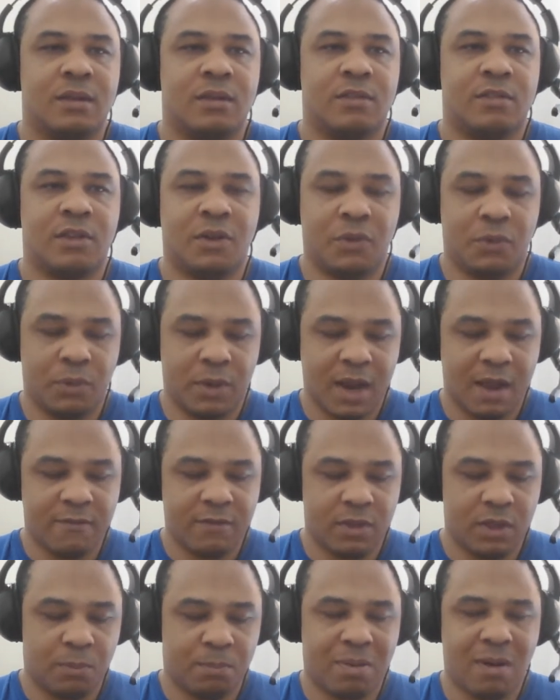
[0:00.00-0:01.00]
So whatever
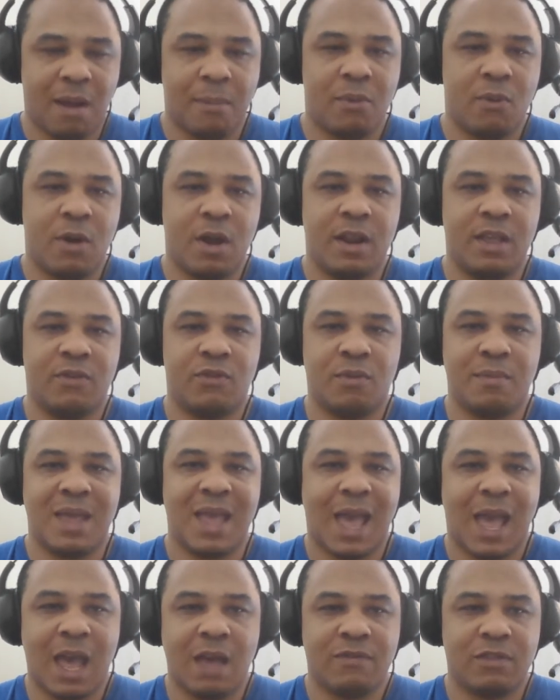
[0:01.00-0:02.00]
the proper word is for me
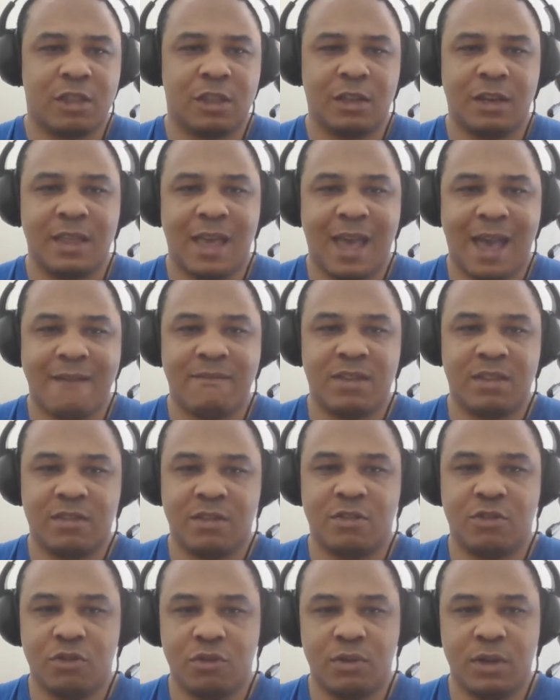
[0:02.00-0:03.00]
actually having to
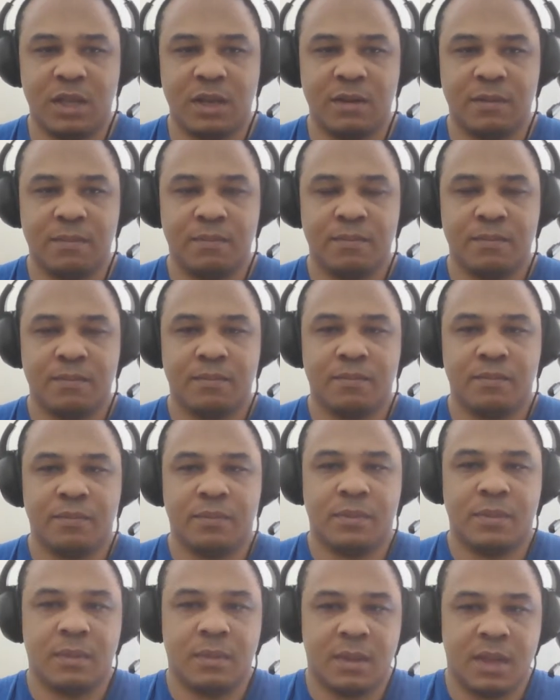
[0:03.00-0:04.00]
do it
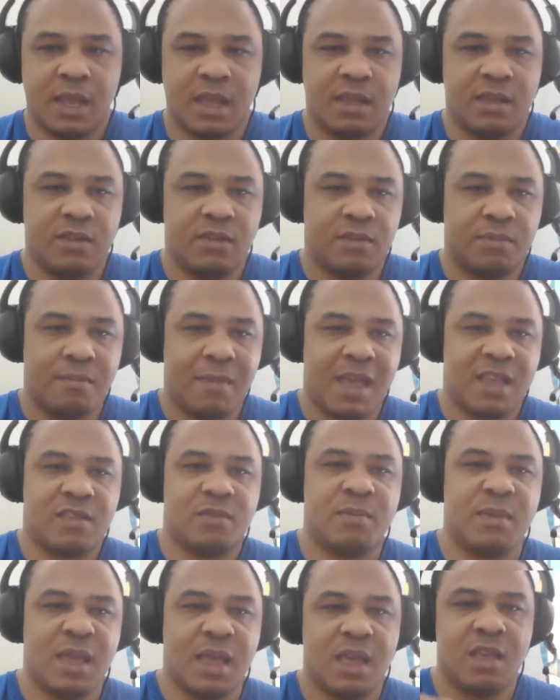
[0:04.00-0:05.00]

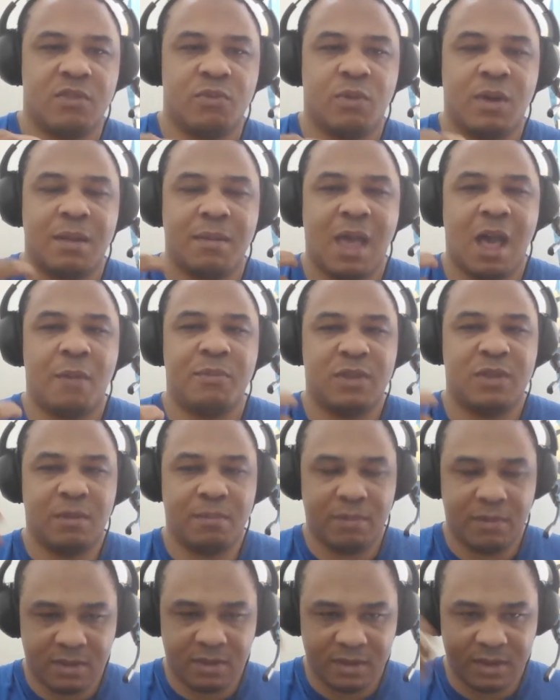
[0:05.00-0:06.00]
it's what helps it
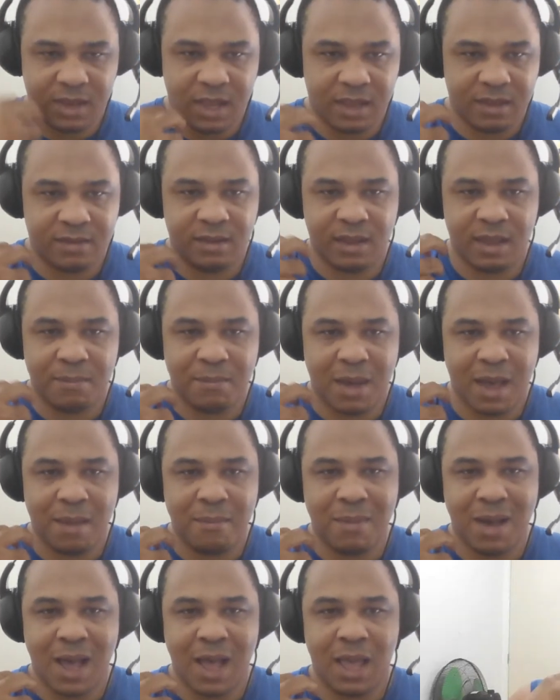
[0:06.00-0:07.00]
sticks in my
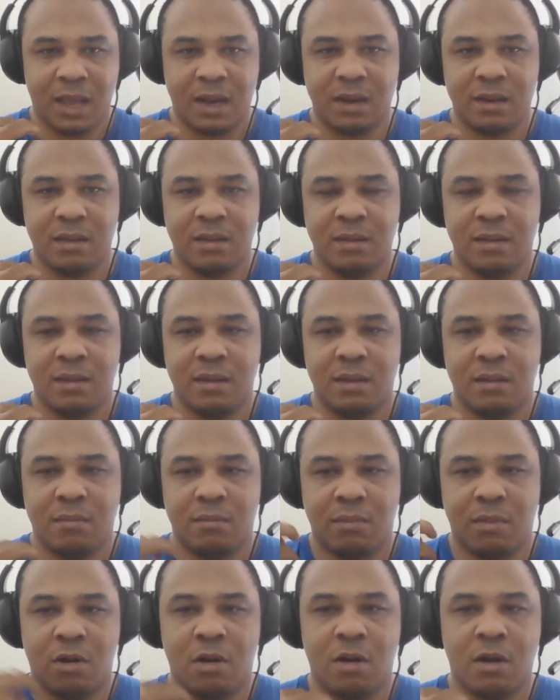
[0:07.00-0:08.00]
mind
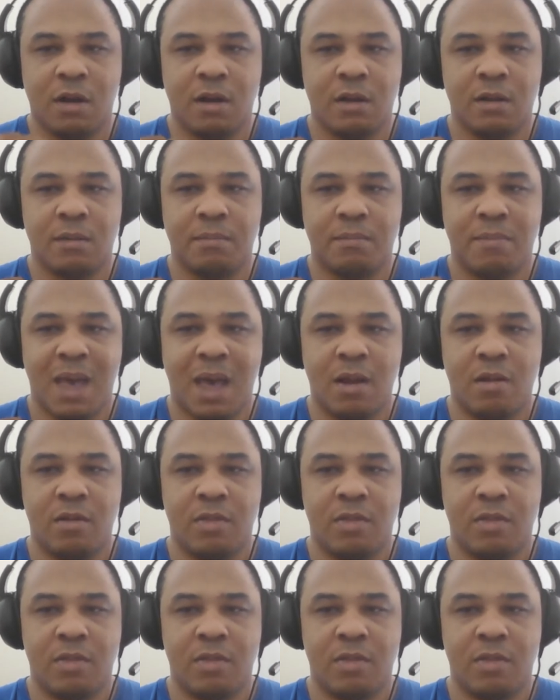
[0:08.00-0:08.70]
more better